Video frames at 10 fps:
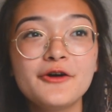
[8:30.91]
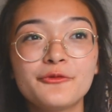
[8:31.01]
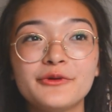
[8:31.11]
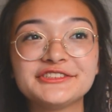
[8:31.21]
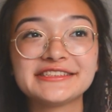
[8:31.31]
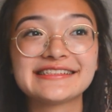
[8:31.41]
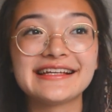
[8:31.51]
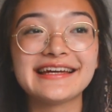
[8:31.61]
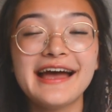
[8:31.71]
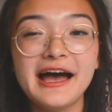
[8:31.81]
which is
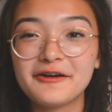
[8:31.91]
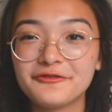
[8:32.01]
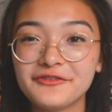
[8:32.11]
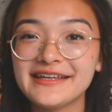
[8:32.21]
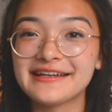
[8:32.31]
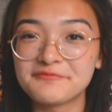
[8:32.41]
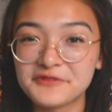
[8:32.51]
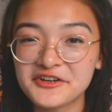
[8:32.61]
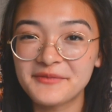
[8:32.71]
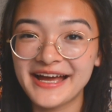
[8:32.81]
like a vegan
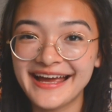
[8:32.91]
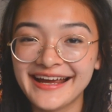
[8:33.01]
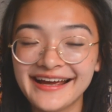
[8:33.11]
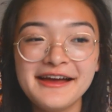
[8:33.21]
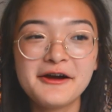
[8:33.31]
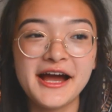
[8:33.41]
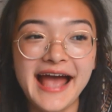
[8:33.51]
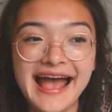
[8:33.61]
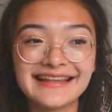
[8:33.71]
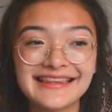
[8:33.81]
mukbang,
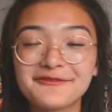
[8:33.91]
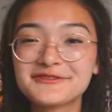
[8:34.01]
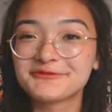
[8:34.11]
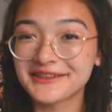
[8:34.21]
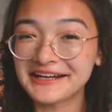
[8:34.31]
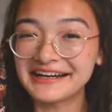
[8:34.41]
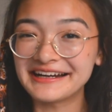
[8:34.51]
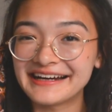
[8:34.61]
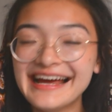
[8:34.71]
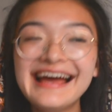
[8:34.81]
and that was with
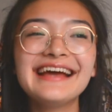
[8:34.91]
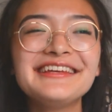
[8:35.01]
her.